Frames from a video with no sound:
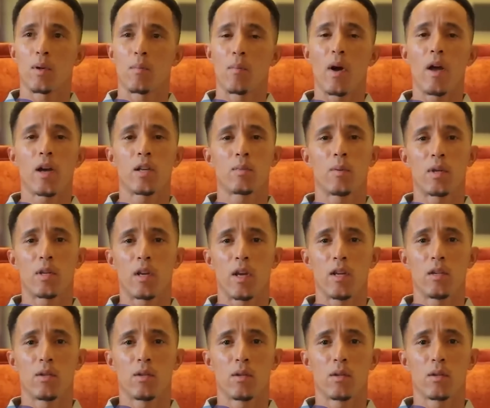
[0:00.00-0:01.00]
My
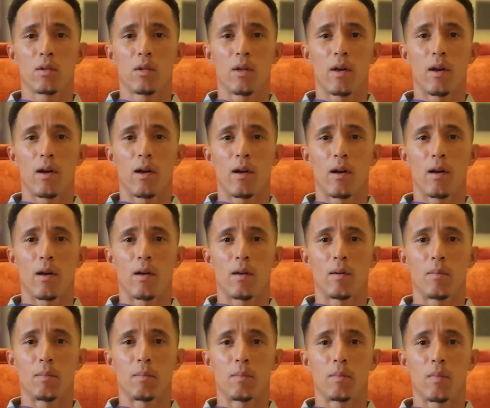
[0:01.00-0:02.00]
expectations
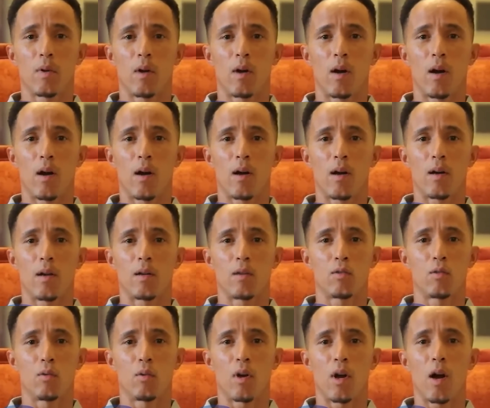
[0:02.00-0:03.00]

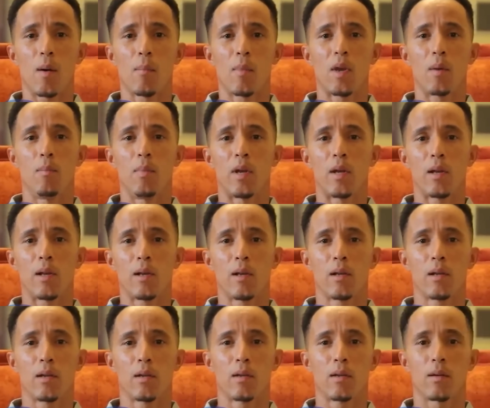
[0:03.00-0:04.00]
are to come and
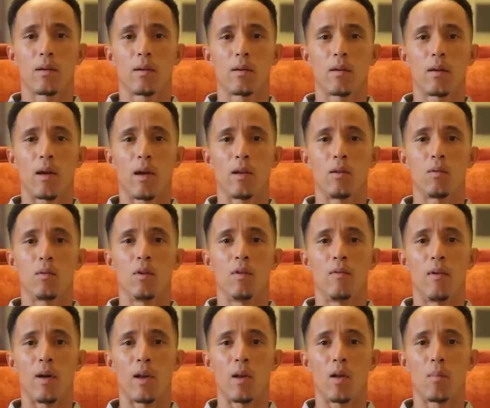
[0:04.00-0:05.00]
build and to
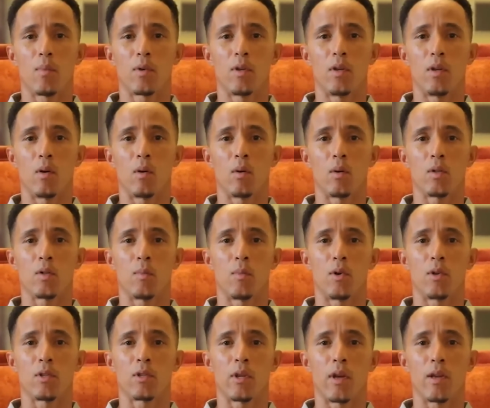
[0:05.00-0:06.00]
develop the whole
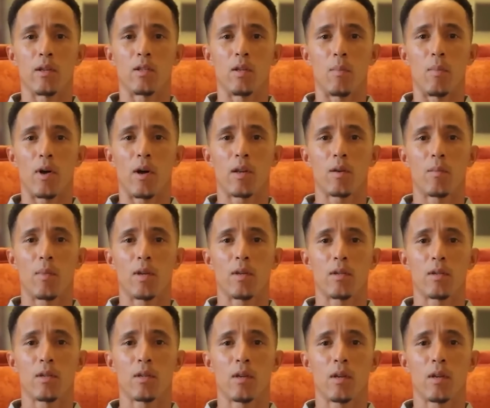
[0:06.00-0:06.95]
sports science department.